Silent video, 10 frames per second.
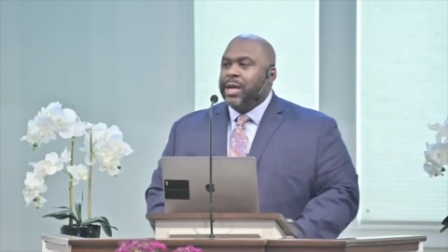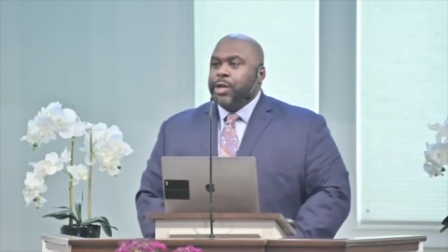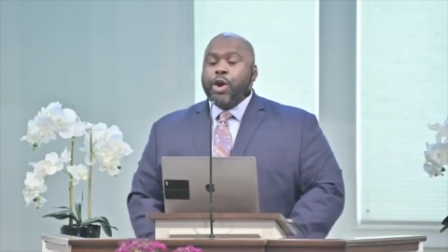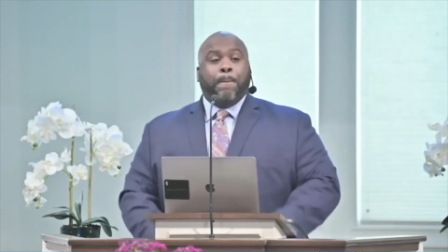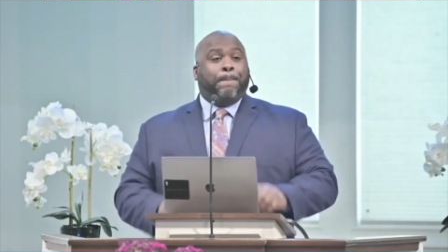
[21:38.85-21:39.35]

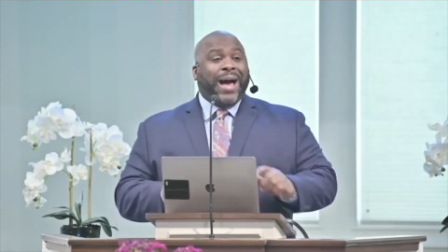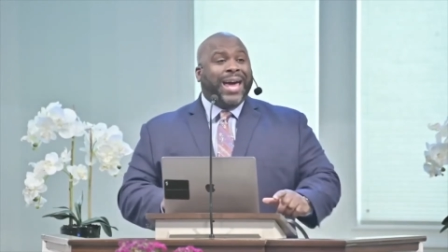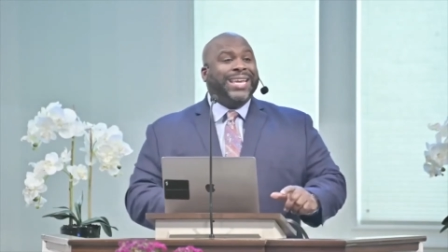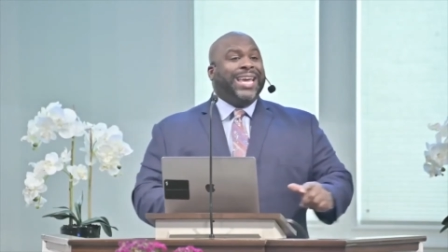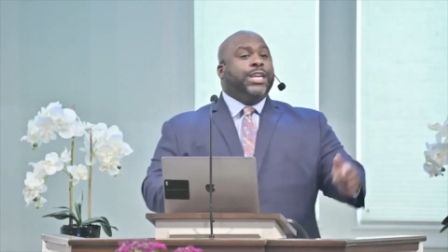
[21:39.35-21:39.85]
your
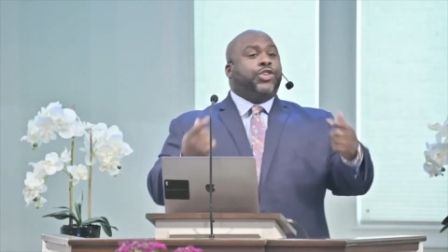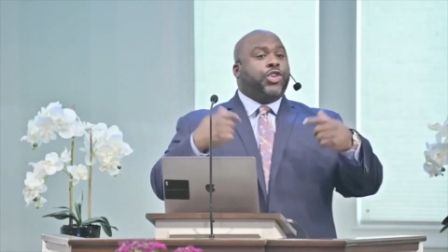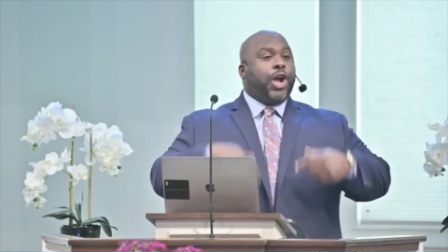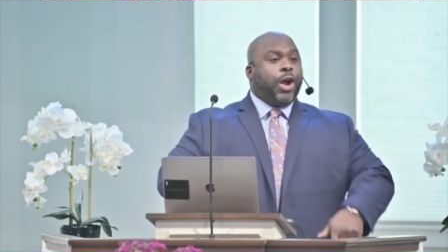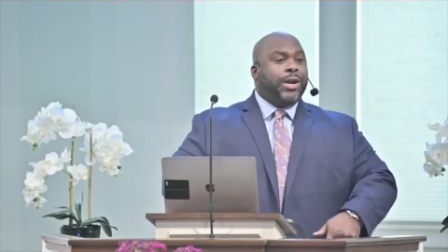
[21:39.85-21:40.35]
body
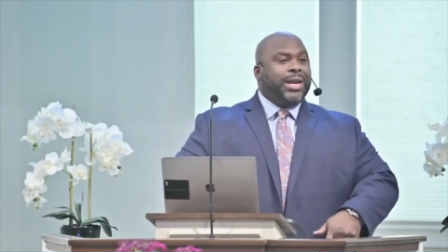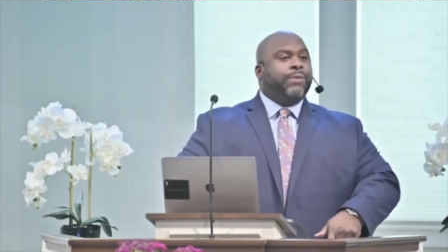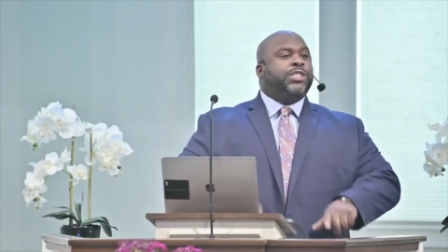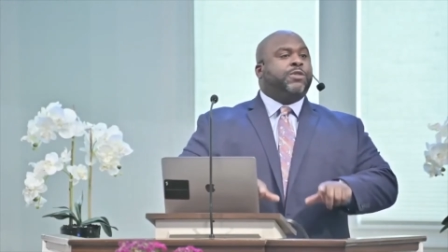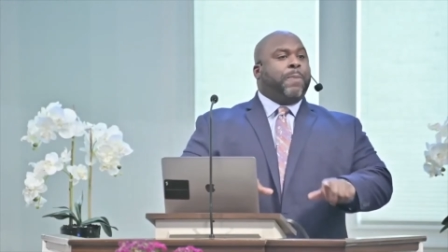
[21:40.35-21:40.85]
internally
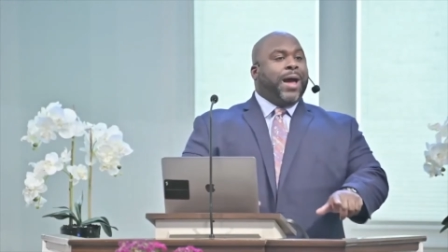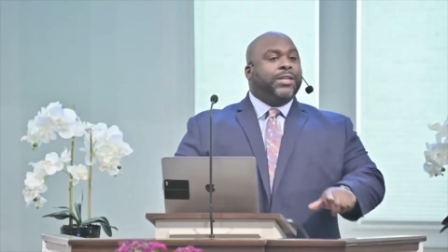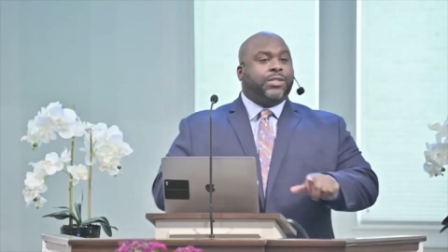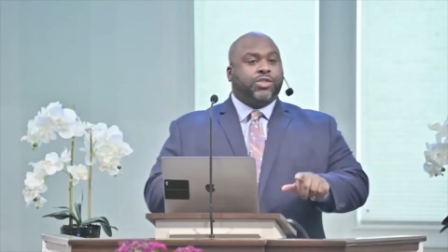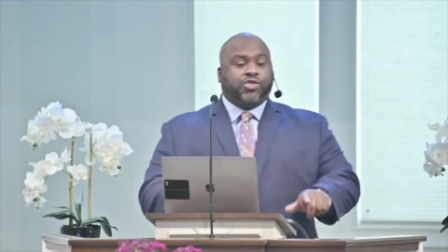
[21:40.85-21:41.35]

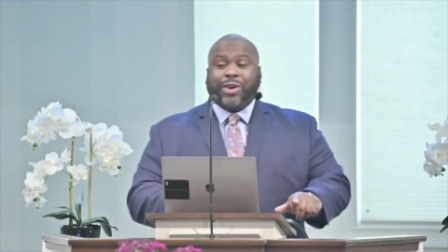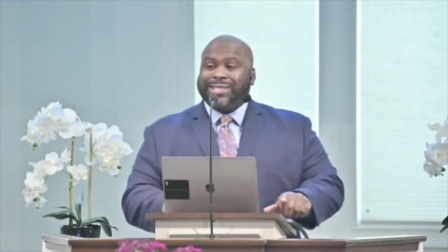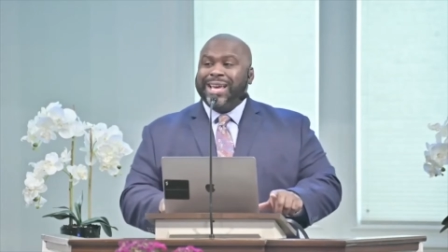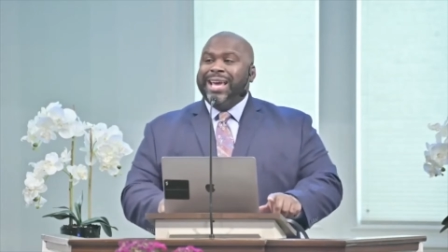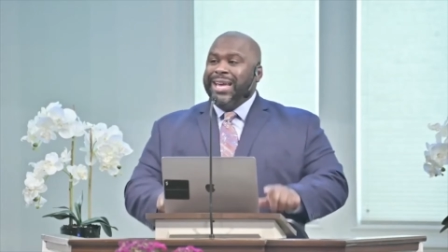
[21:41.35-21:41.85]
responds to
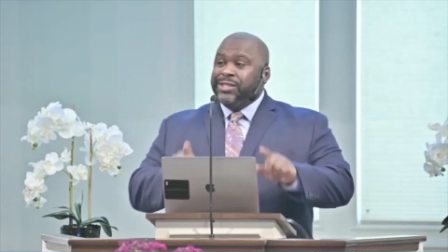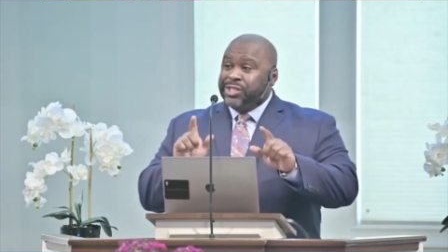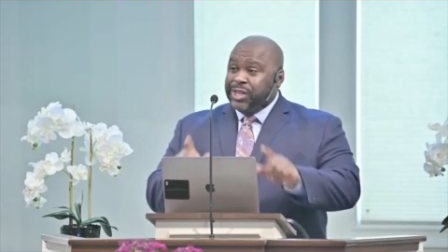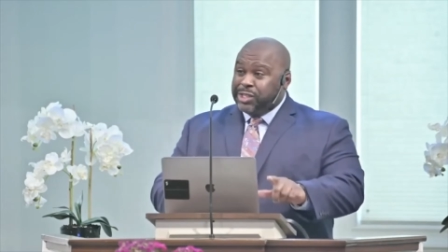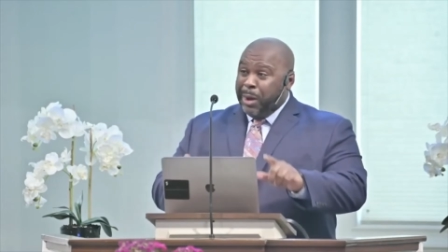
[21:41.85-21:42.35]
stress in
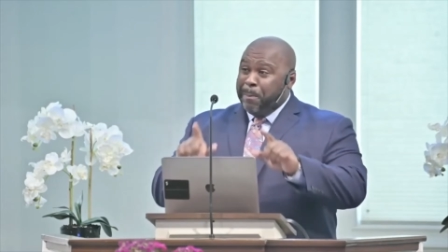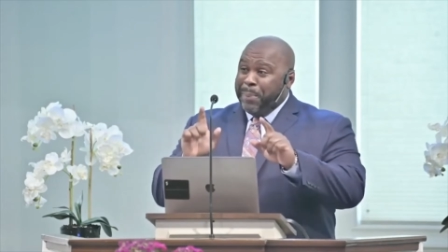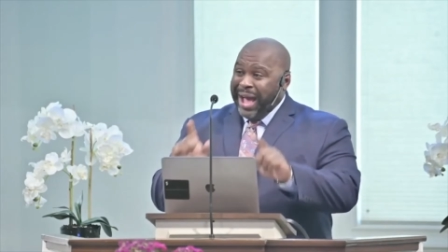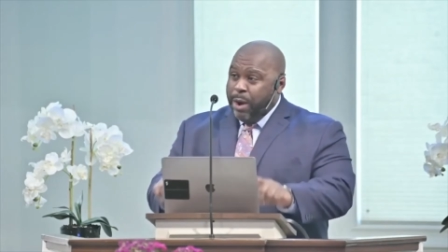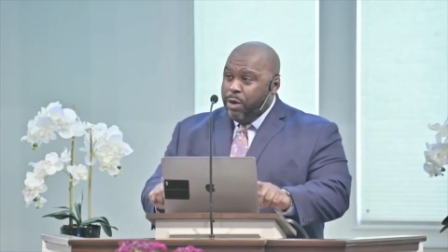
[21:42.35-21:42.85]
such a
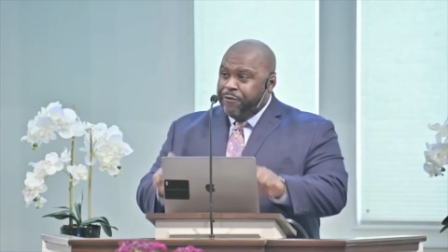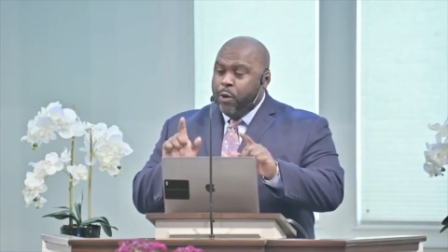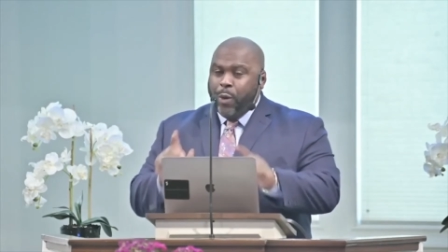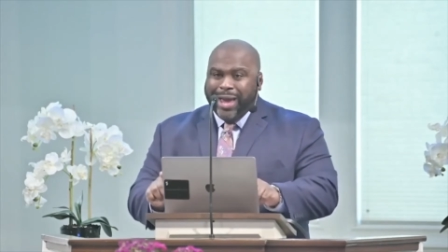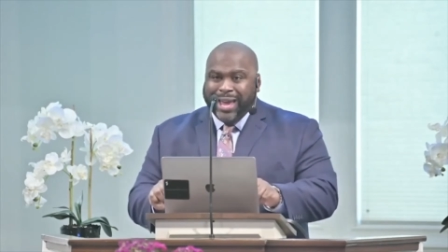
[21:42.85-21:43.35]

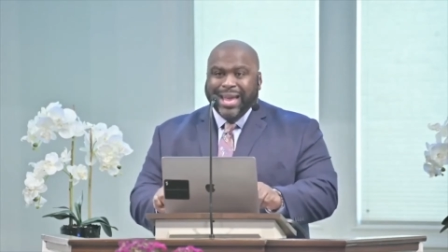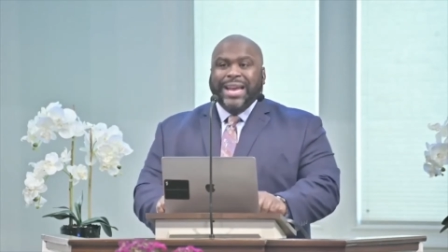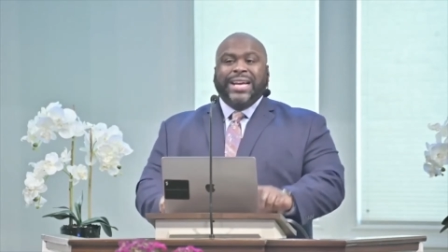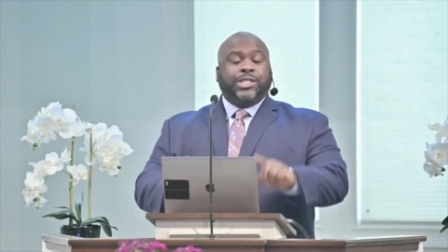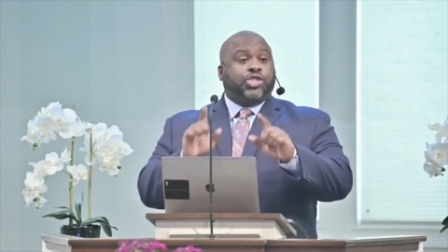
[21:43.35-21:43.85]
powerful way
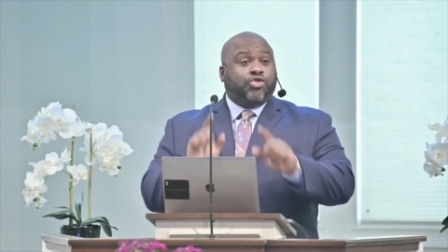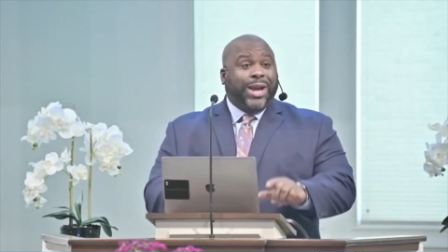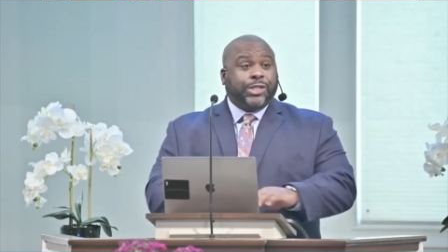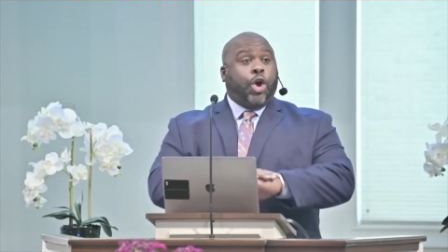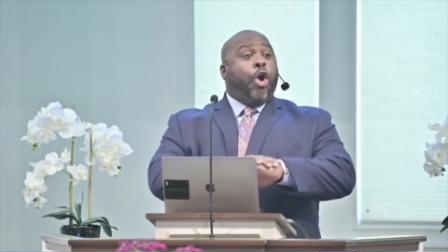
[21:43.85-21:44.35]
that
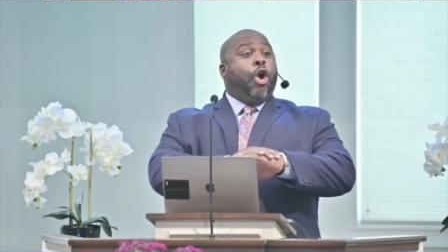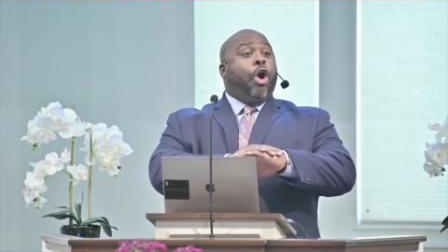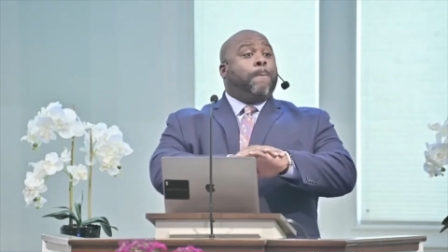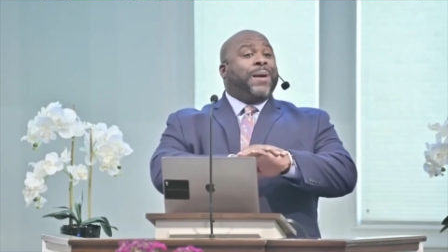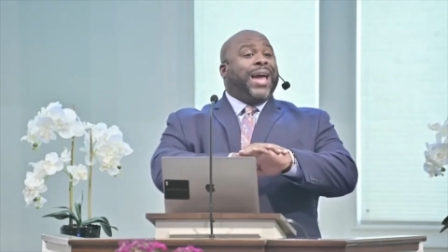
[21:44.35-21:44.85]
stress
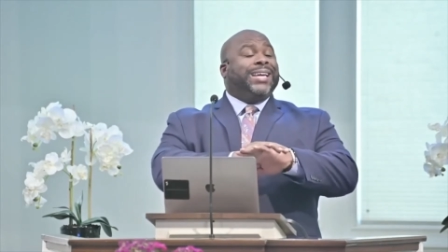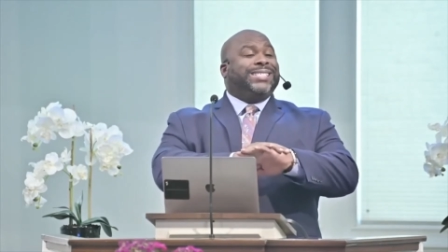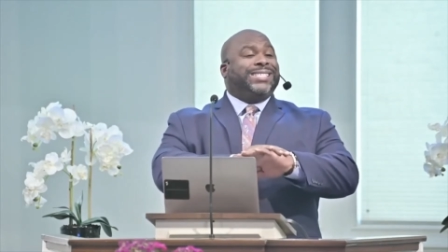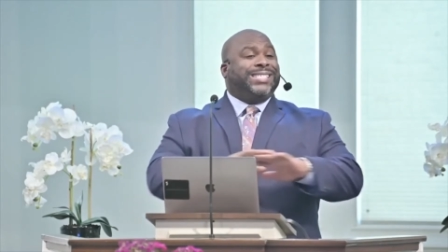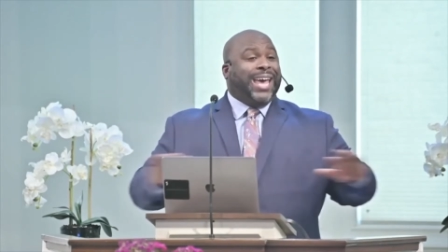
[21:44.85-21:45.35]
all by
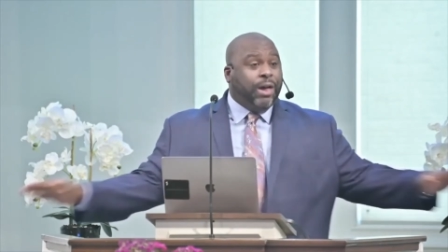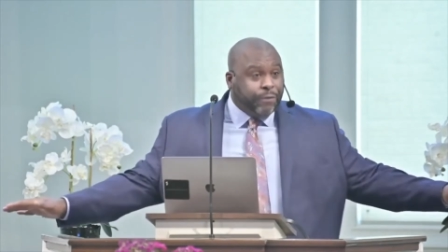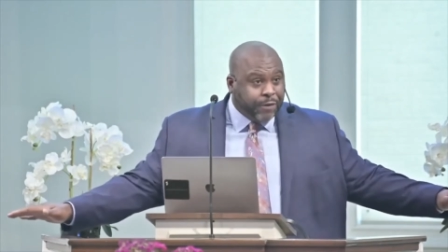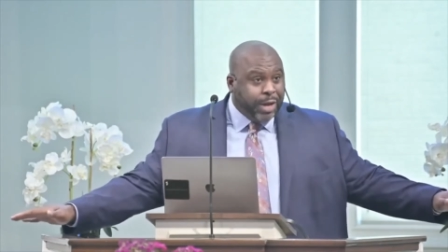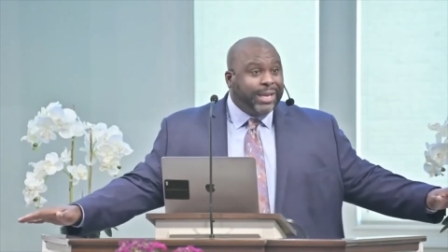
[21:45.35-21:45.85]

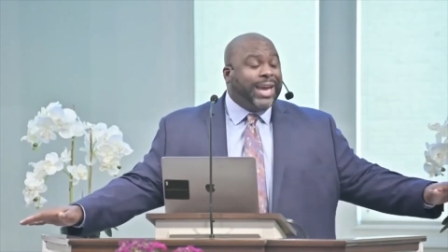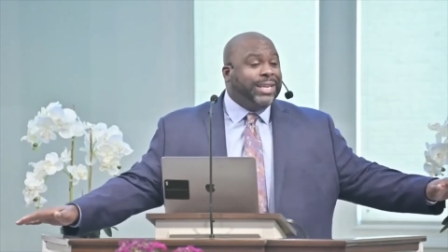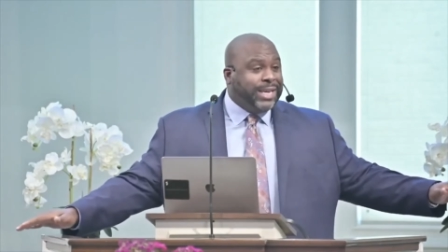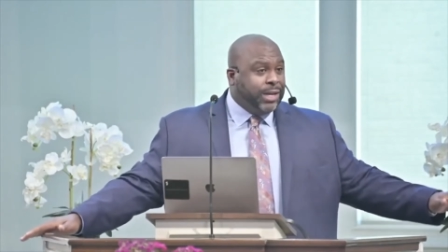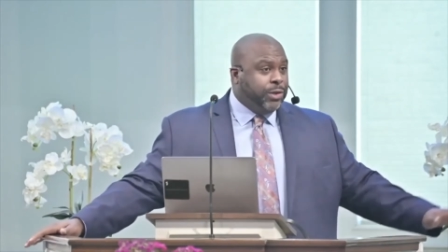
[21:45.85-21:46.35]
itself can
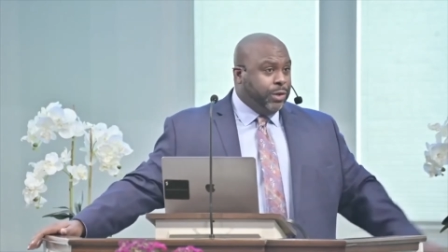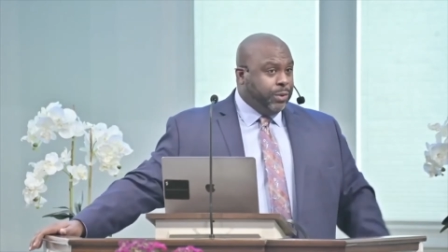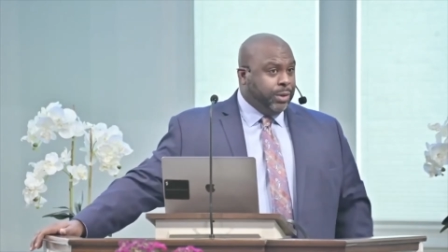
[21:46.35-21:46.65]
kill you.